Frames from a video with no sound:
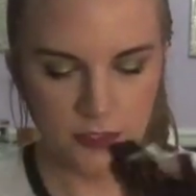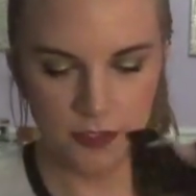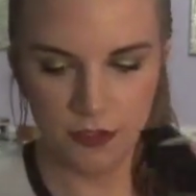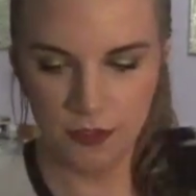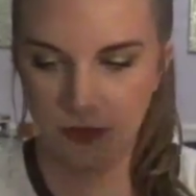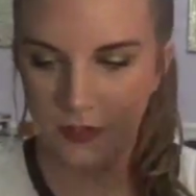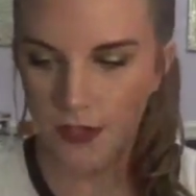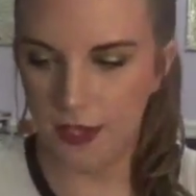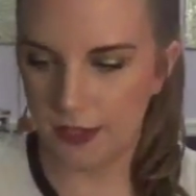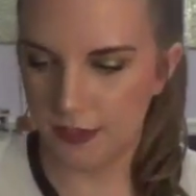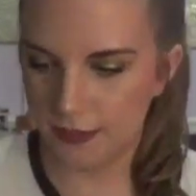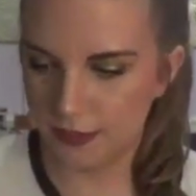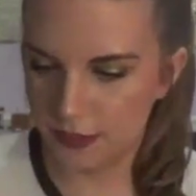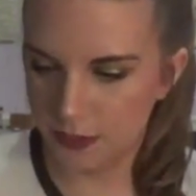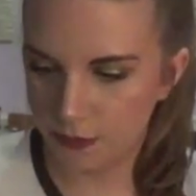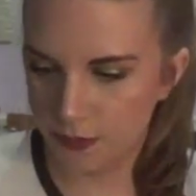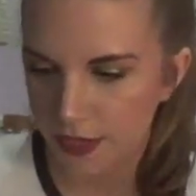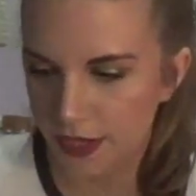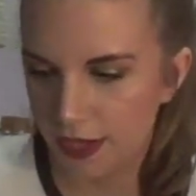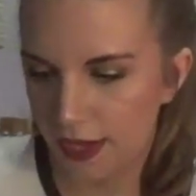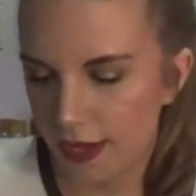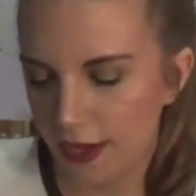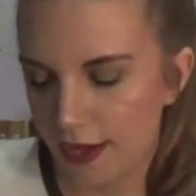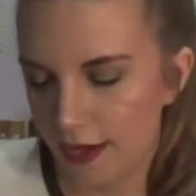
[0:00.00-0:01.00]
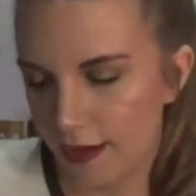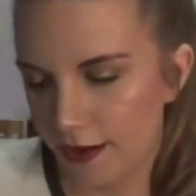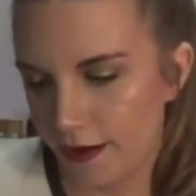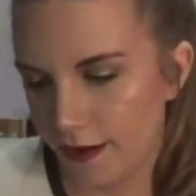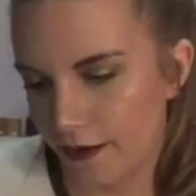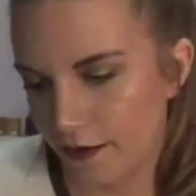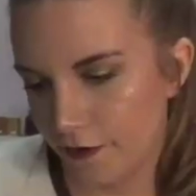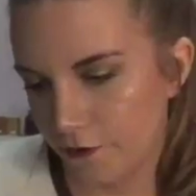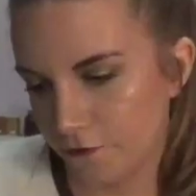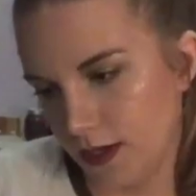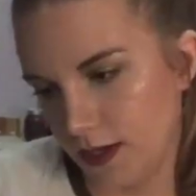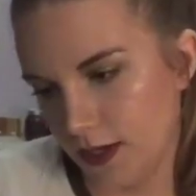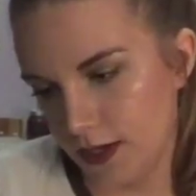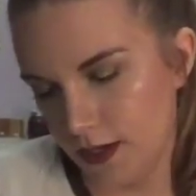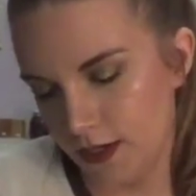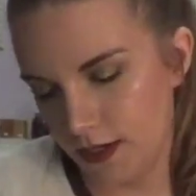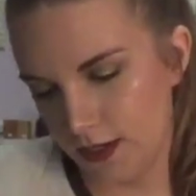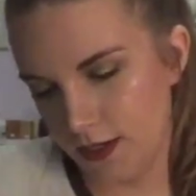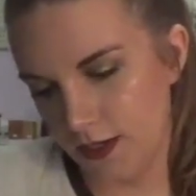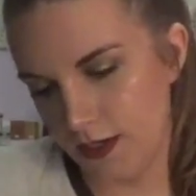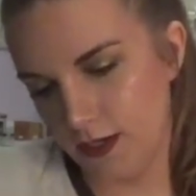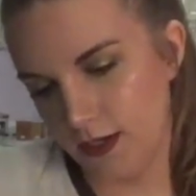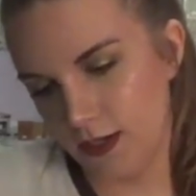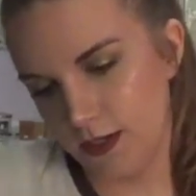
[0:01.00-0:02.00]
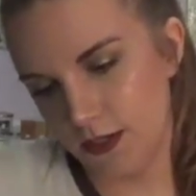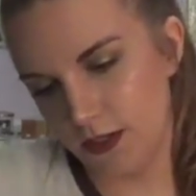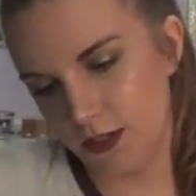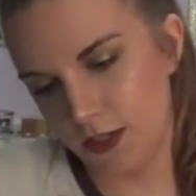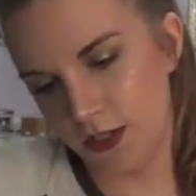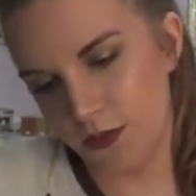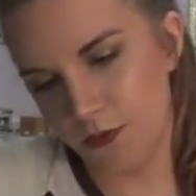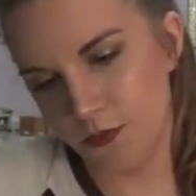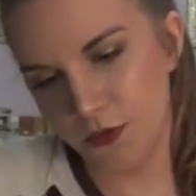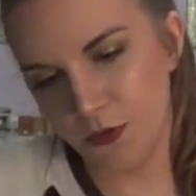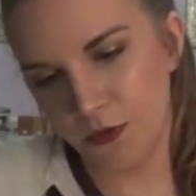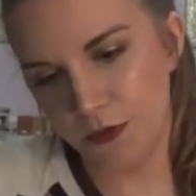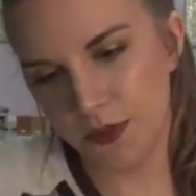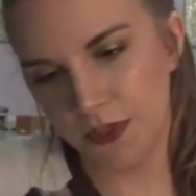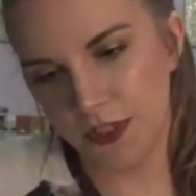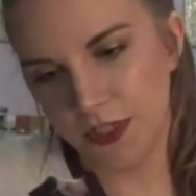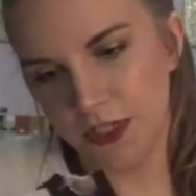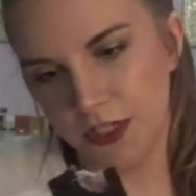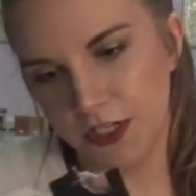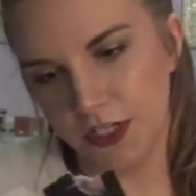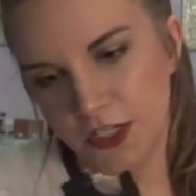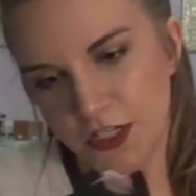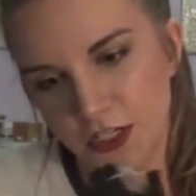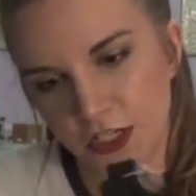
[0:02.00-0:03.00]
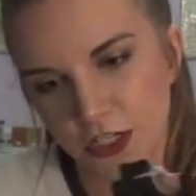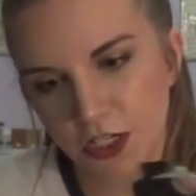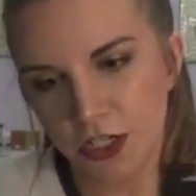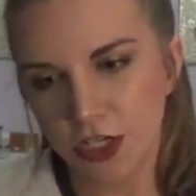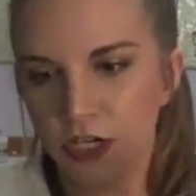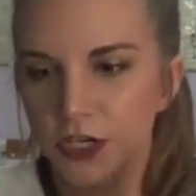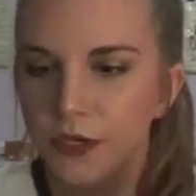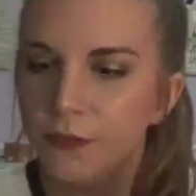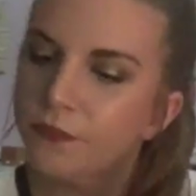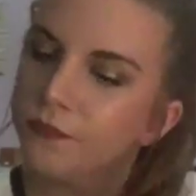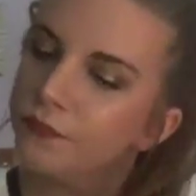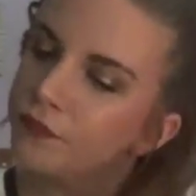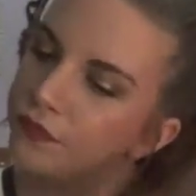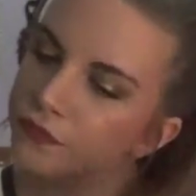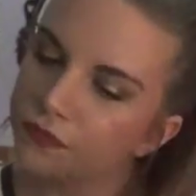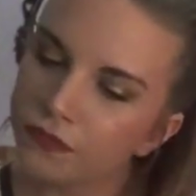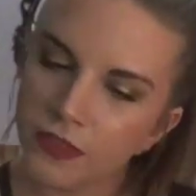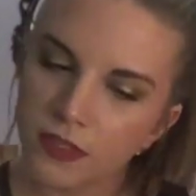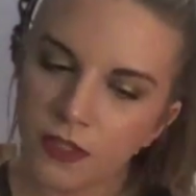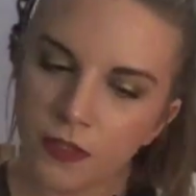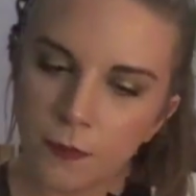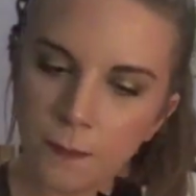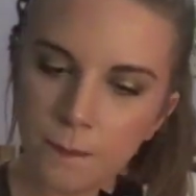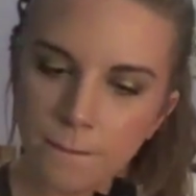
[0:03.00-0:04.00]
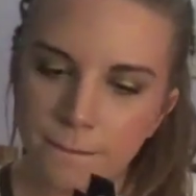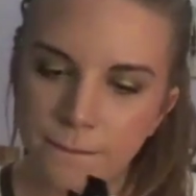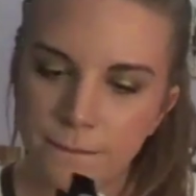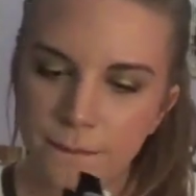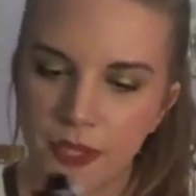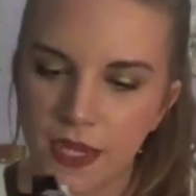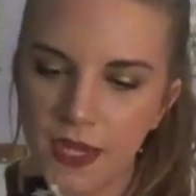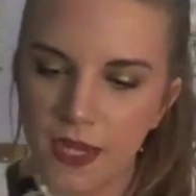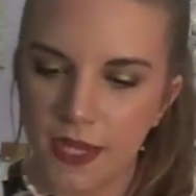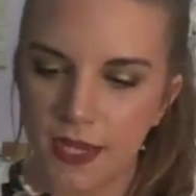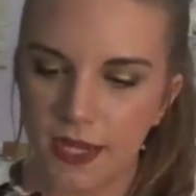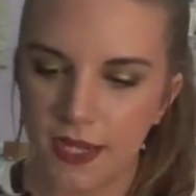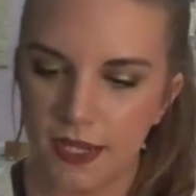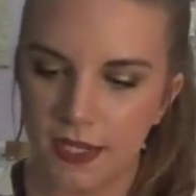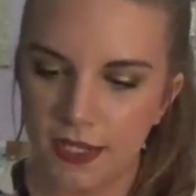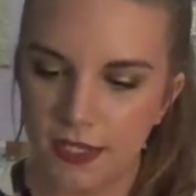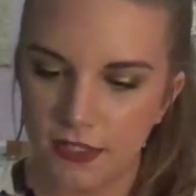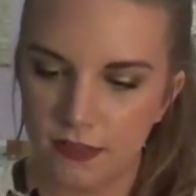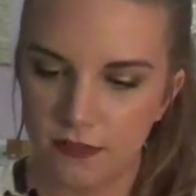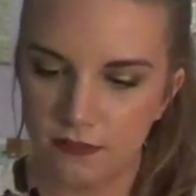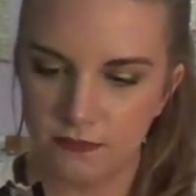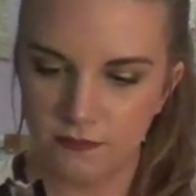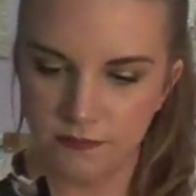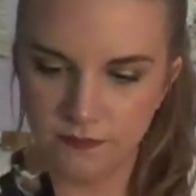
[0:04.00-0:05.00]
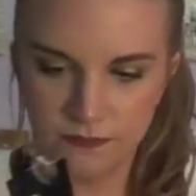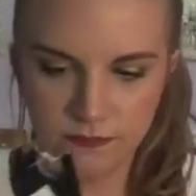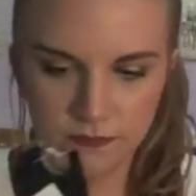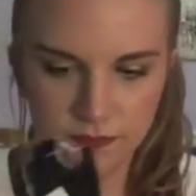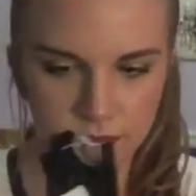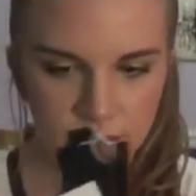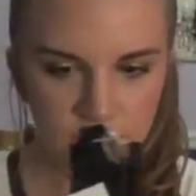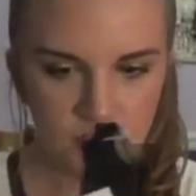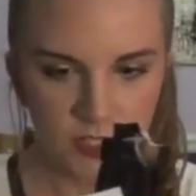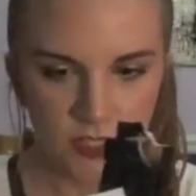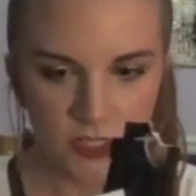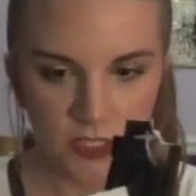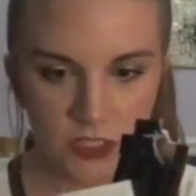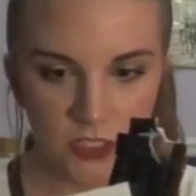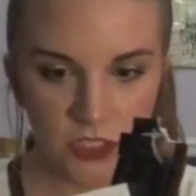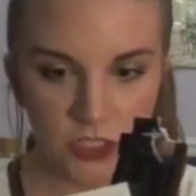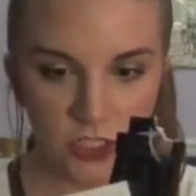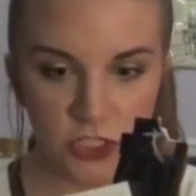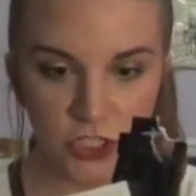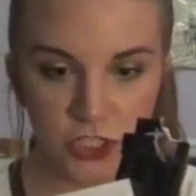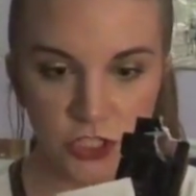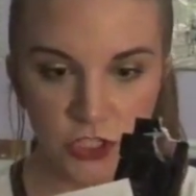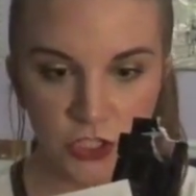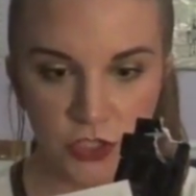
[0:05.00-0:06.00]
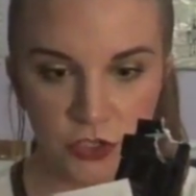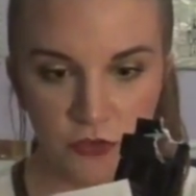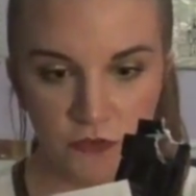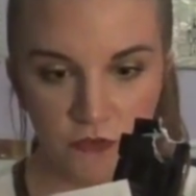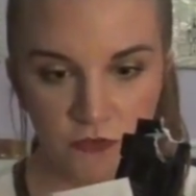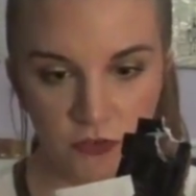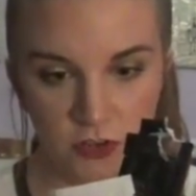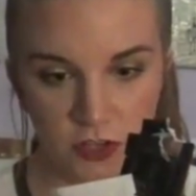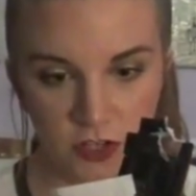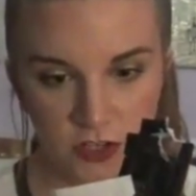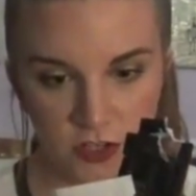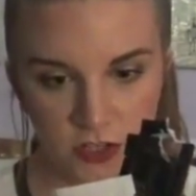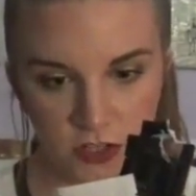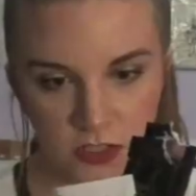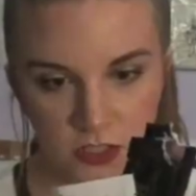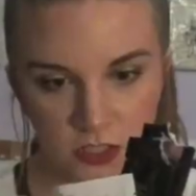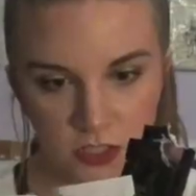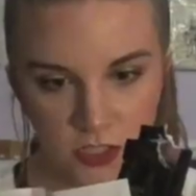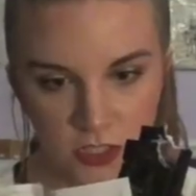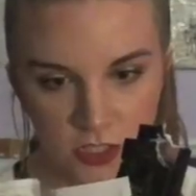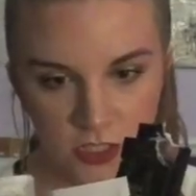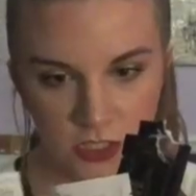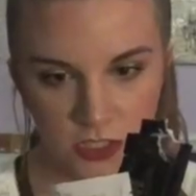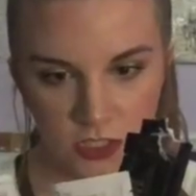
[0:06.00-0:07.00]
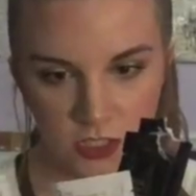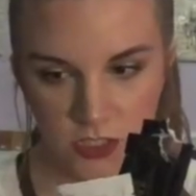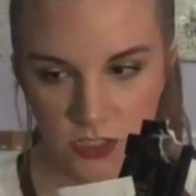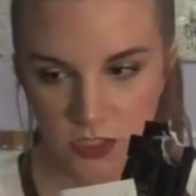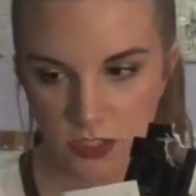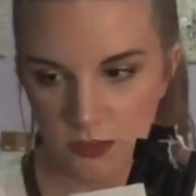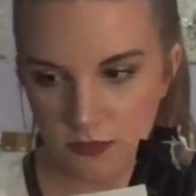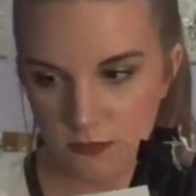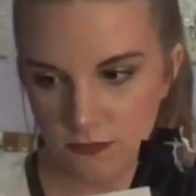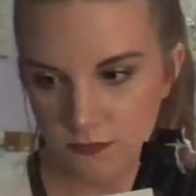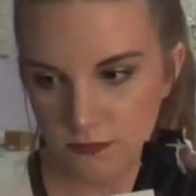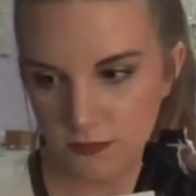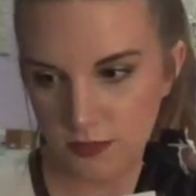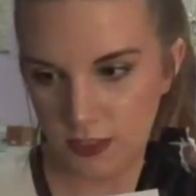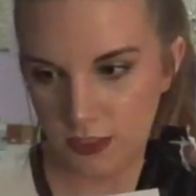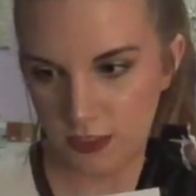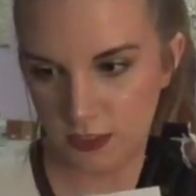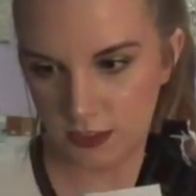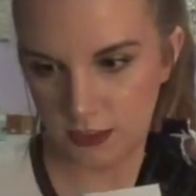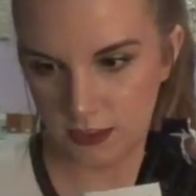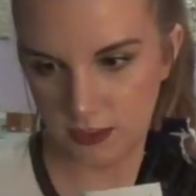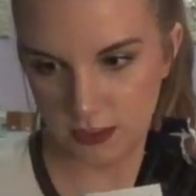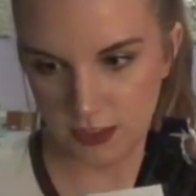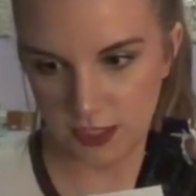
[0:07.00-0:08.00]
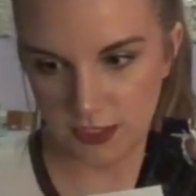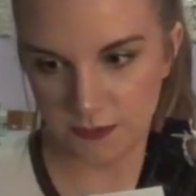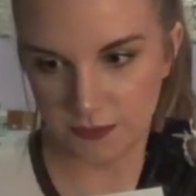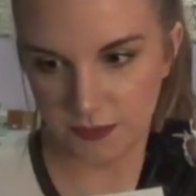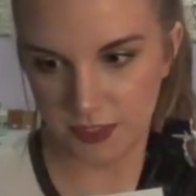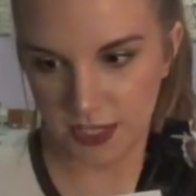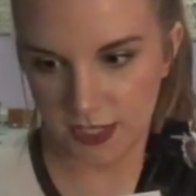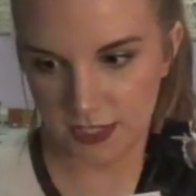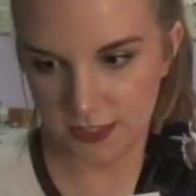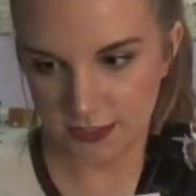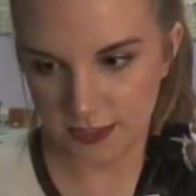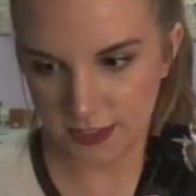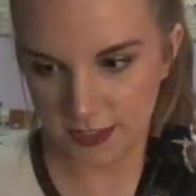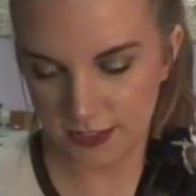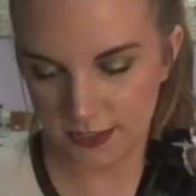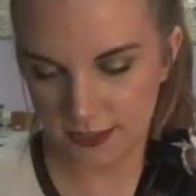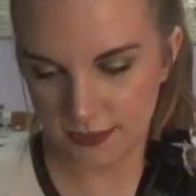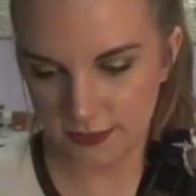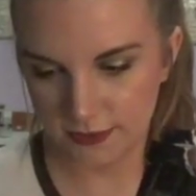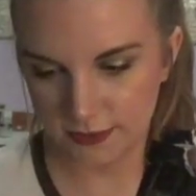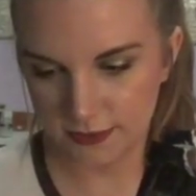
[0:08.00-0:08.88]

Okay, so we have a shampoo and conditioner by Giovanni, I'm guessing.